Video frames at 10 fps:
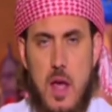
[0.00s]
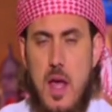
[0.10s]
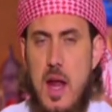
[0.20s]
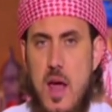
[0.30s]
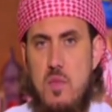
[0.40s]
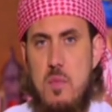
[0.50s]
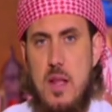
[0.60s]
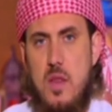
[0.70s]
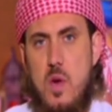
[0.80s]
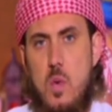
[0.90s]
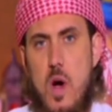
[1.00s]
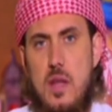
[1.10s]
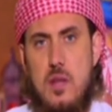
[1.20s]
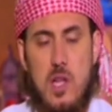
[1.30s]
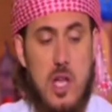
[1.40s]
And I've met
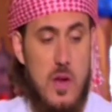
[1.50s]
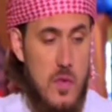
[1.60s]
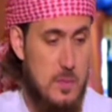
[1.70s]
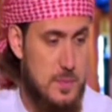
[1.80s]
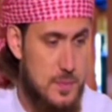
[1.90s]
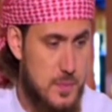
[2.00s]
quite a lot of them.